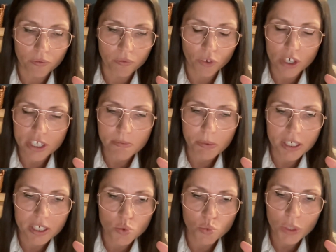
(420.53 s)
for us,
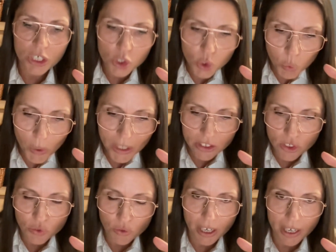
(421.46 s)
because we knew where to
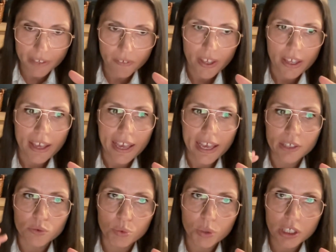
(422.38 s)
strive.
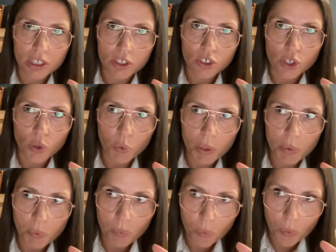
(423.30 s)
And we
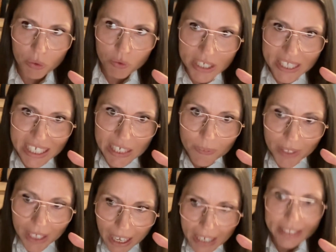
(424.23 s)

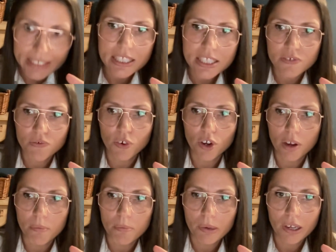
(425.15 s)
received guidance
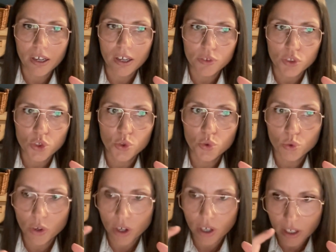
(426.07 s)
from
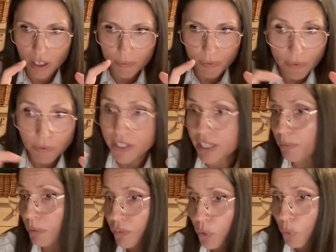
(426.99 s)
you every
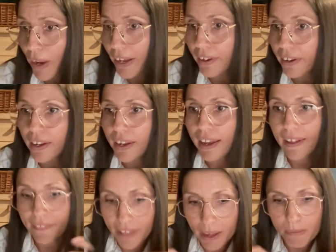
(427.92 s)
step of the way,
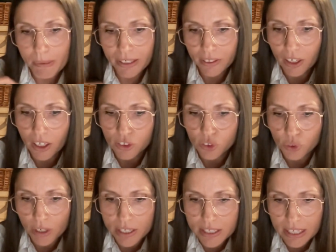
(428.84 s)
and that meant a lot
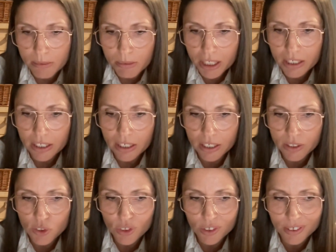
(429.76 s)
to us. I mean, I
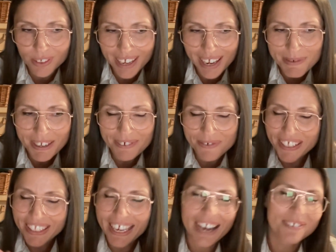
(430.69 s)

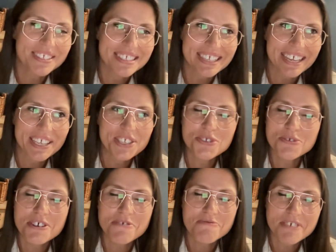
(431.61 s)
really have to say,
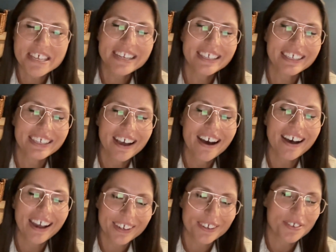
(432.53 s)
you are really
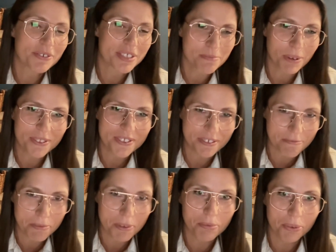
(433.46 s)
highly
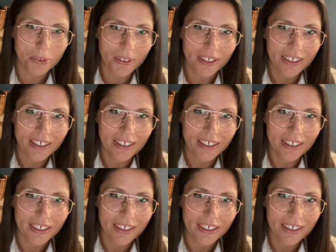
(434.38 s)
responsive people,